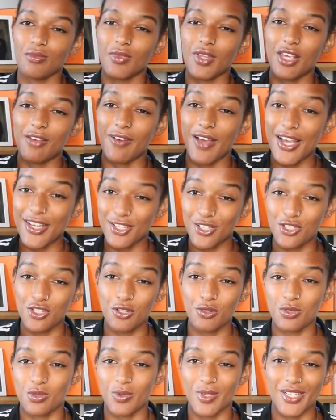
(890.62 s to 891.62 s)
if I had to
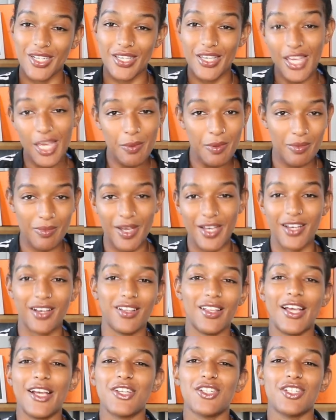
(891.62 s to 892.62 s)
choose one to keep in my
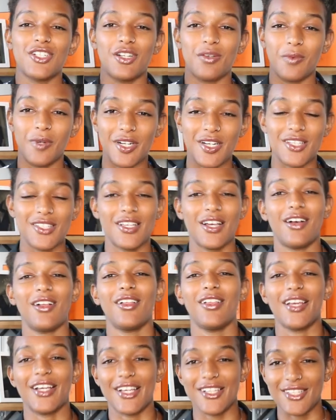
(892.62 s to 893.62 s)
collection and one to
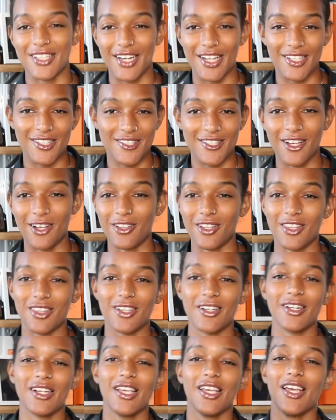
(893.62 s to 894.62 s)
sell, like I said, I'd sell the
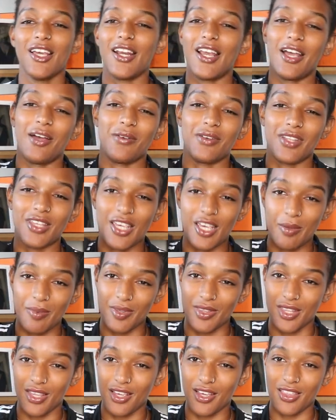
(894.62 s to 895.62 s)
30 and I would
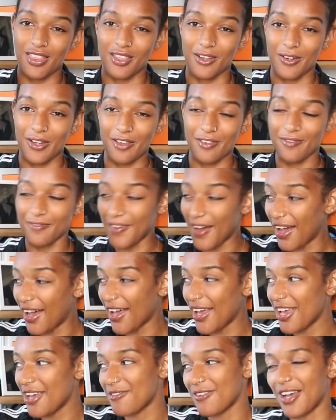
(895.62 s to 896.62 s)
keep the
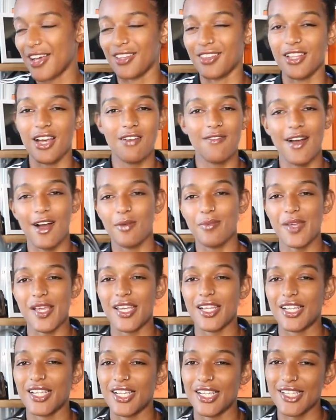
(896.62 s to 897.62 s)
35. I love how big
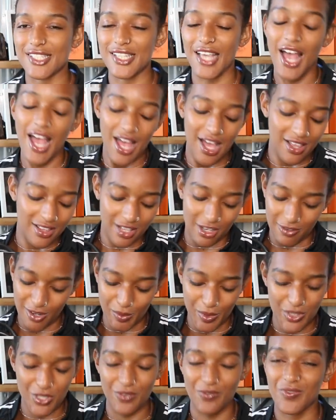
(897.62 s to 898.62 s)
it is. Love how
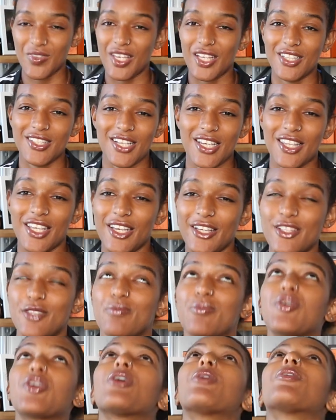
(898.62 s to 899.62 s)
much it fits. I think it's
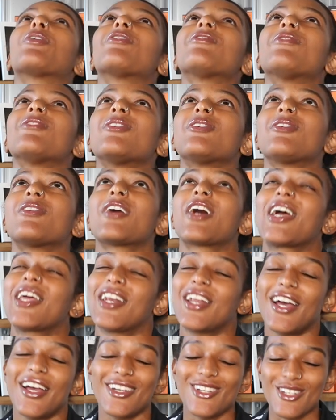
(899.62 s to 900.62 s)
beautiful.
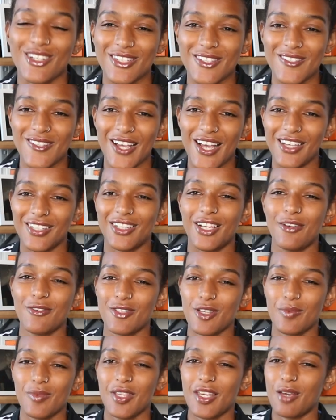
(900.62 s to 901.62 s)
And I
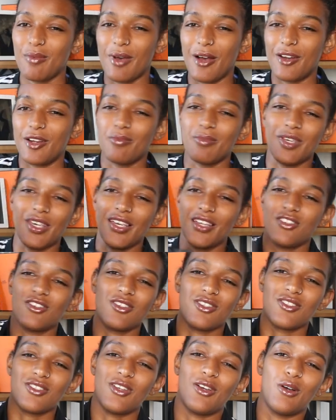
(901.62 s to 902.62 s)
love something about it being
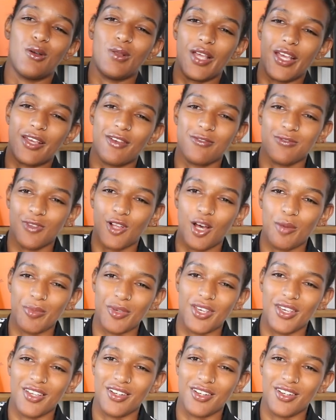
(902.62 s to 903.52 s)
just so like floppy